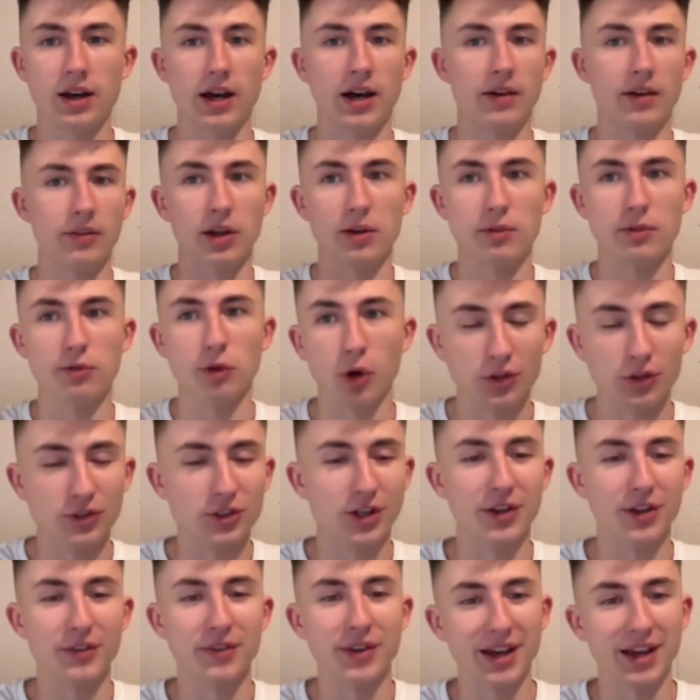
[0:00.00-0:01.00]
I've got to
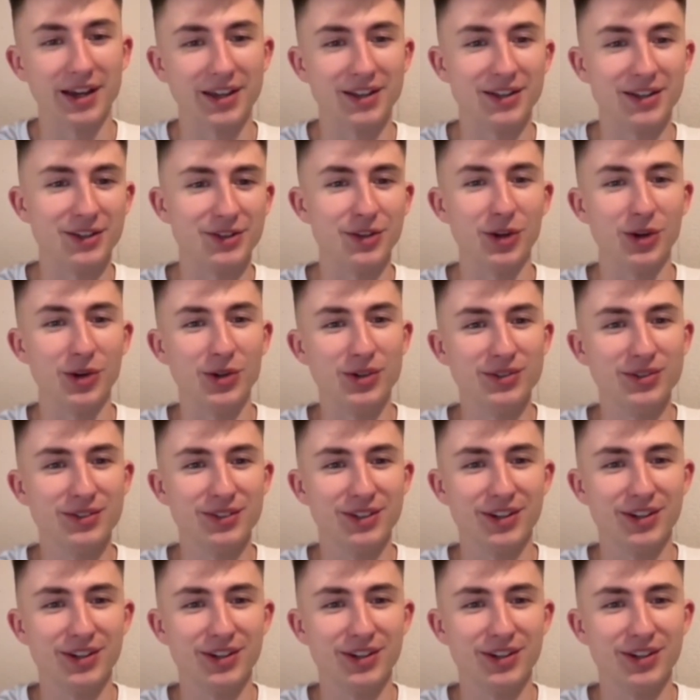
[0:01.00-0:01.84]
focus on that too.